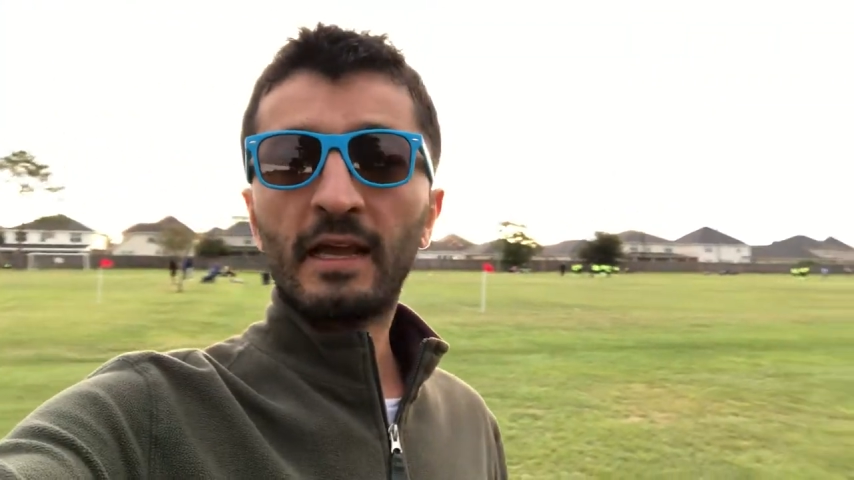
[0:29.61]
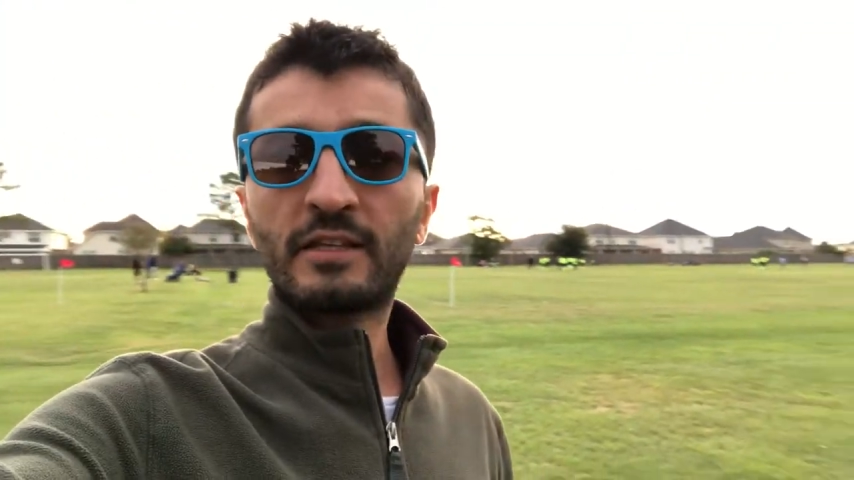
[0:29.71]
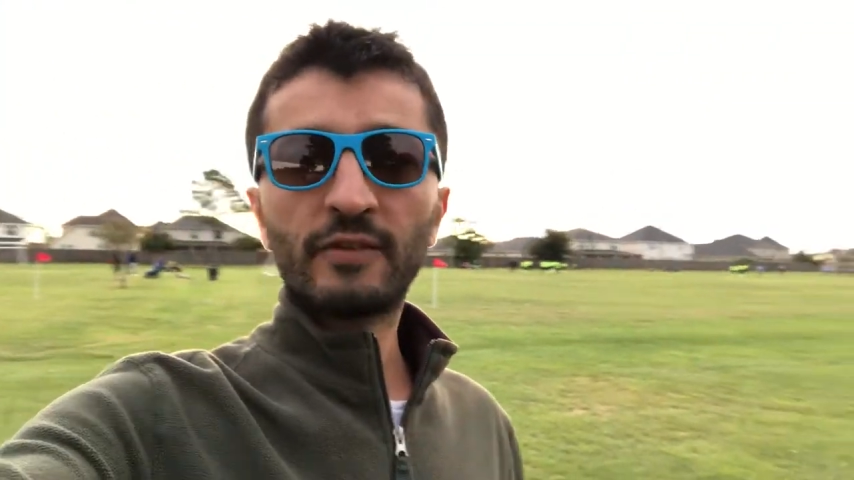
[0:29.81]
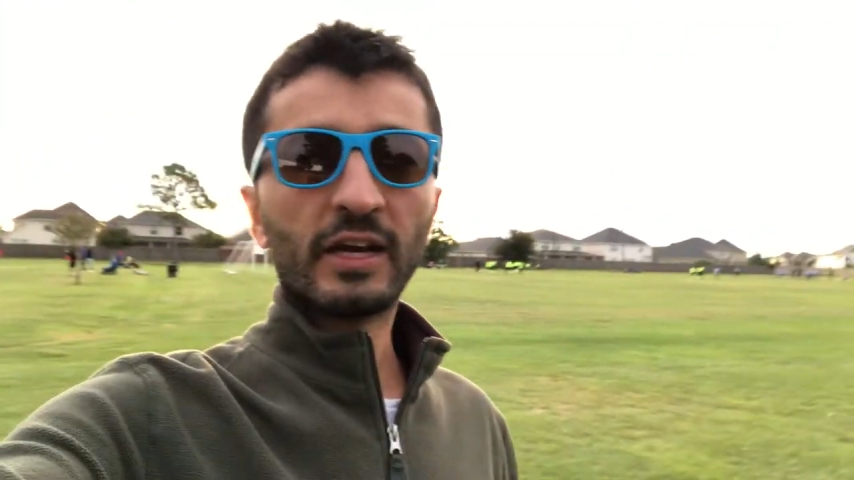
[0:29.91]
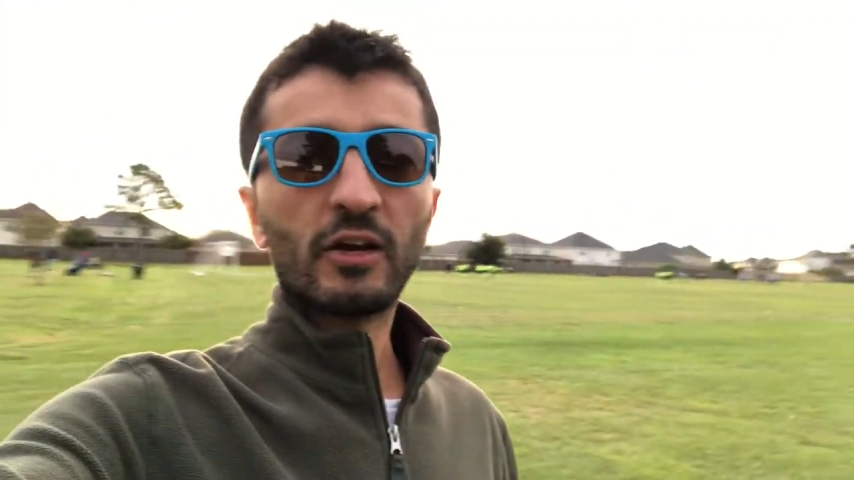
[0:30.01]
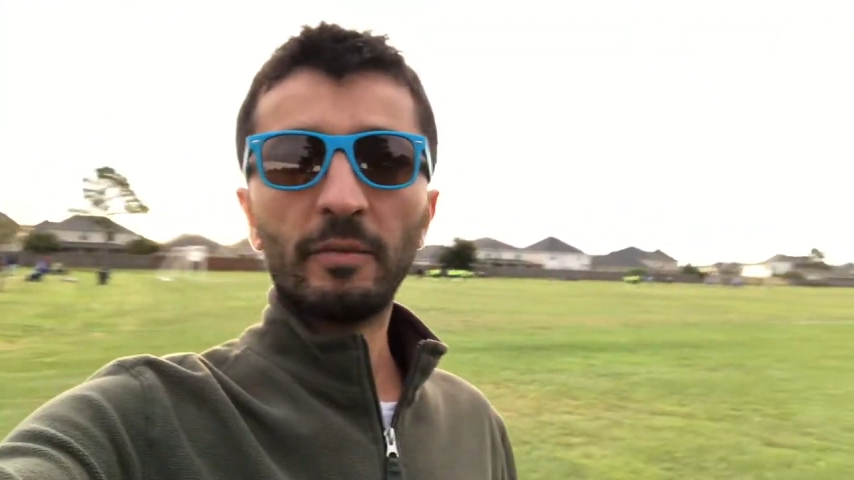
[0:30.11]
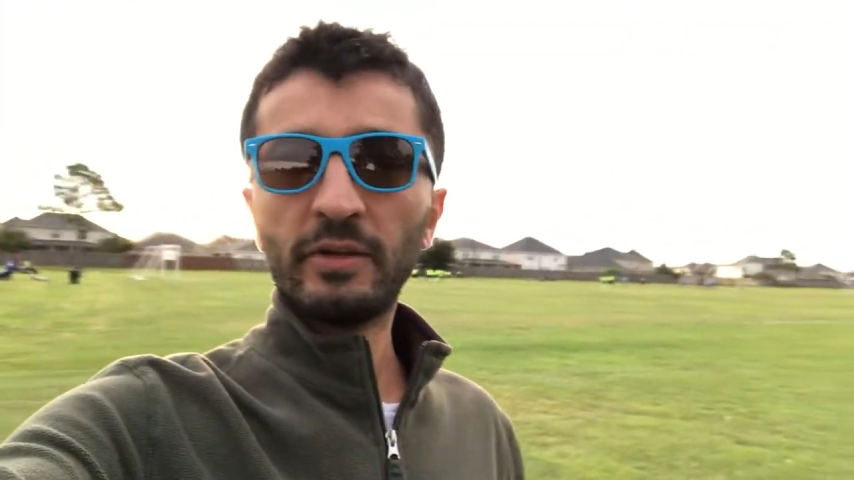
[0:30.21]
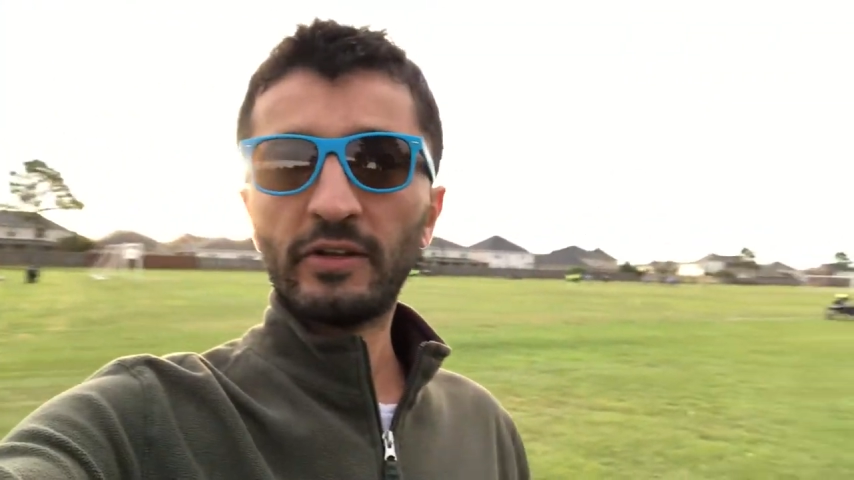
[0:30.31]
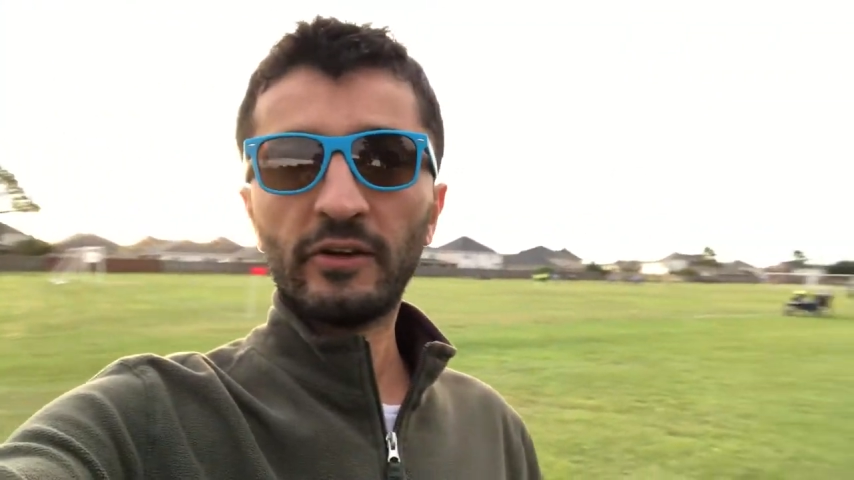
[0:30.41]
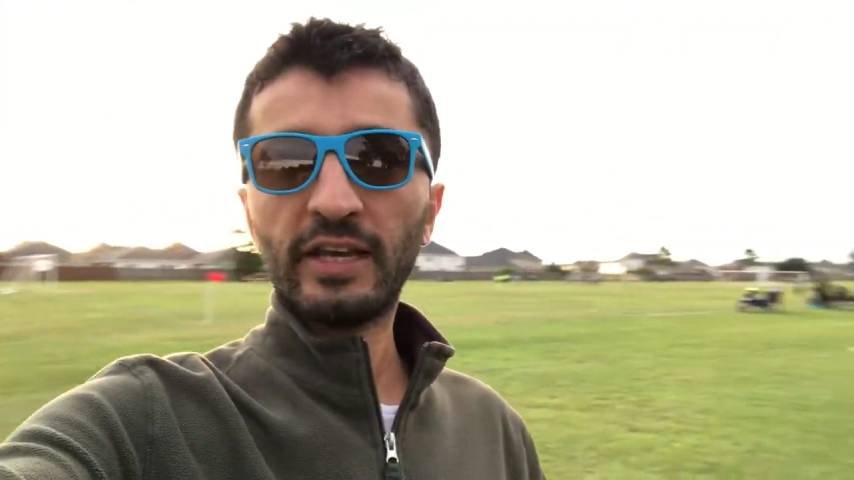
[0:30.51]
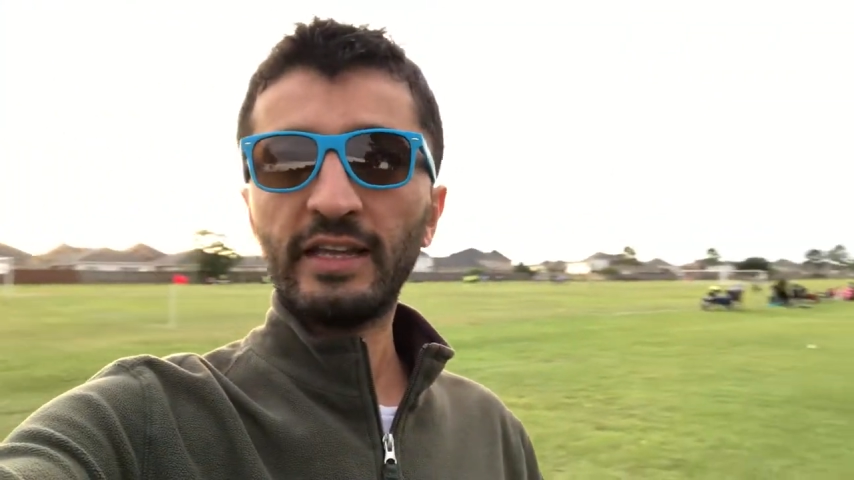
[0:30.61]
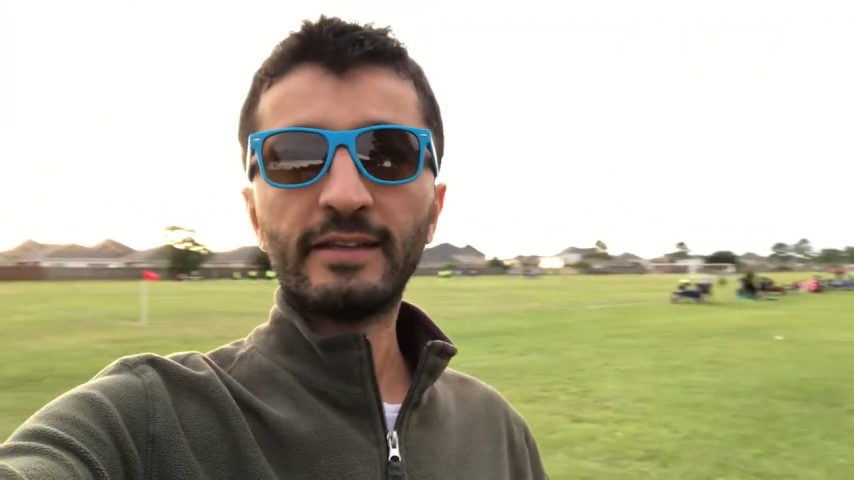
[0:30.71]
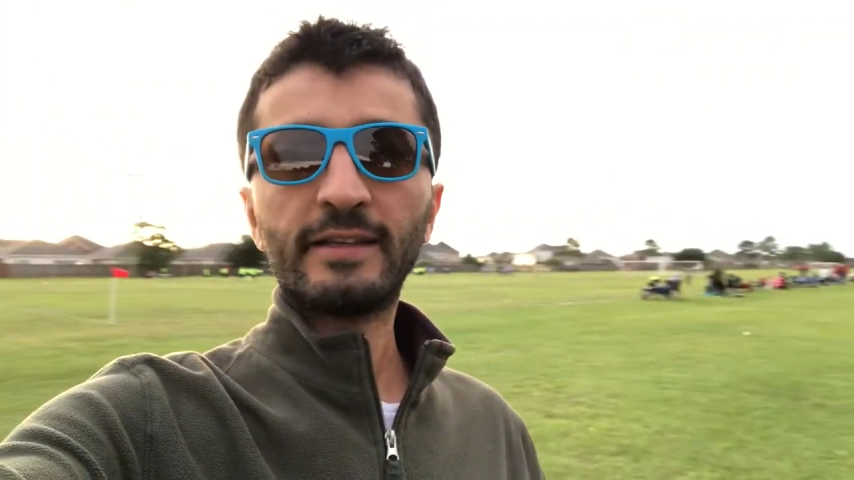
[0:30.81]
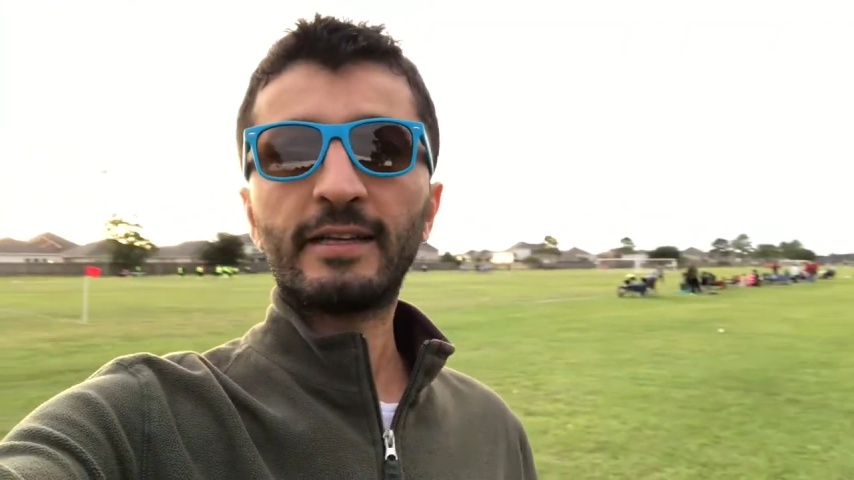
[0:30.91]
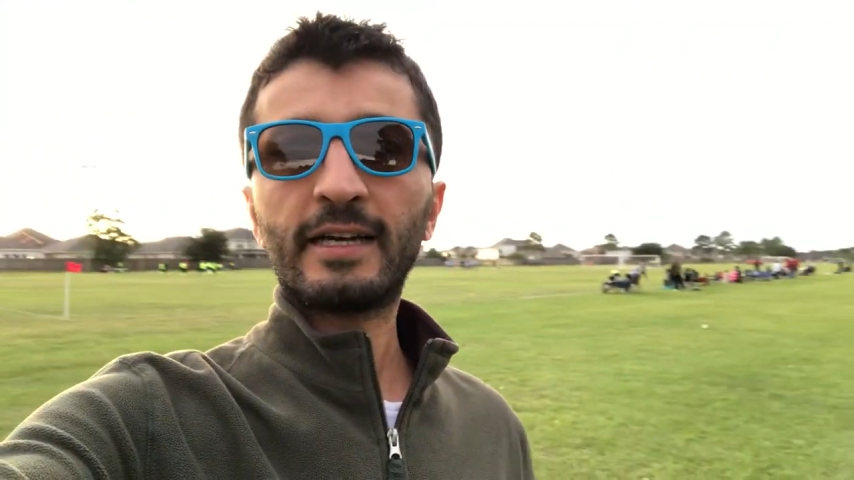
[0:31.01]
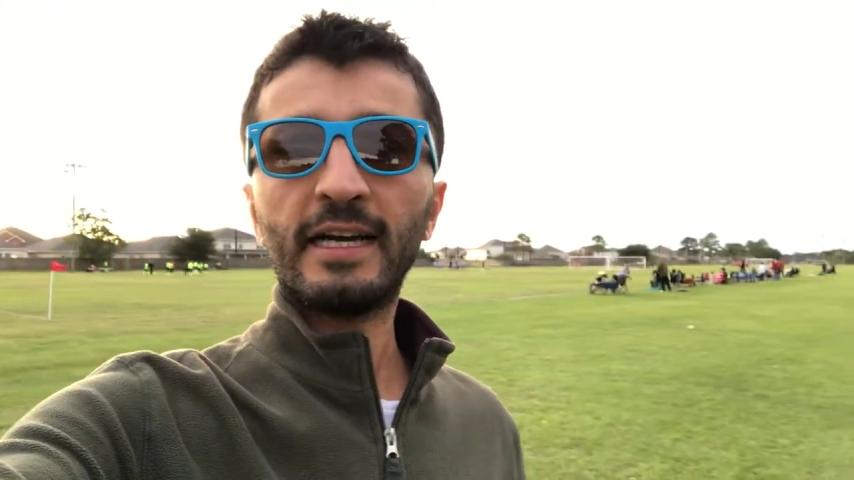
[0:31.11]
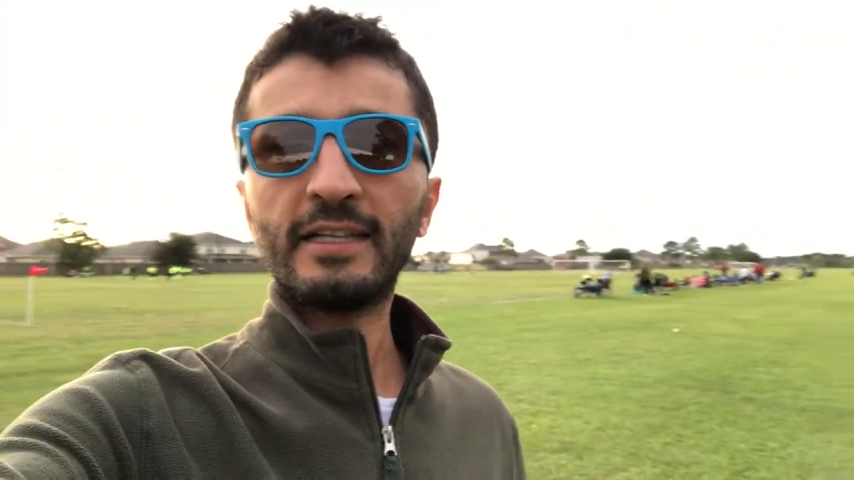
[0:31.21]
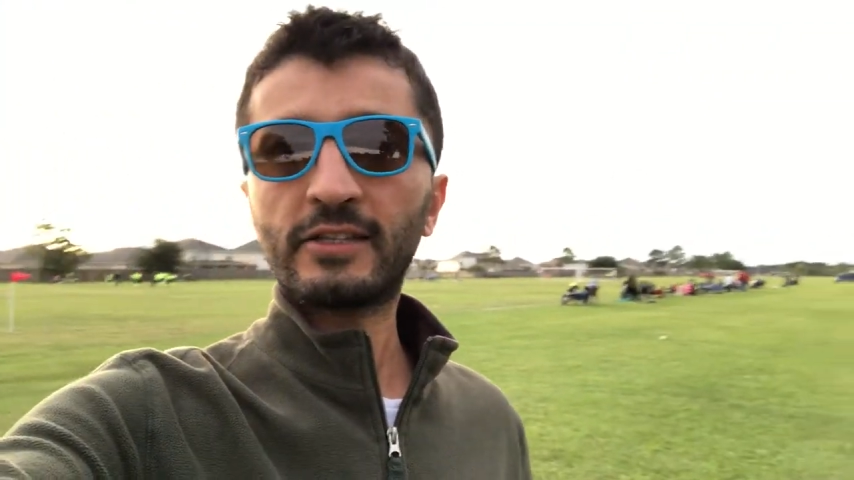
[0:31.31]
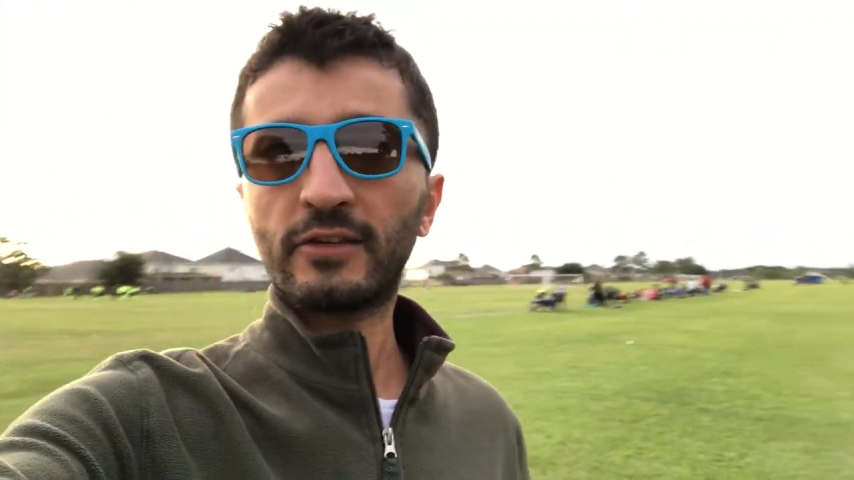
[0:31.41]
It's very community oriented, right?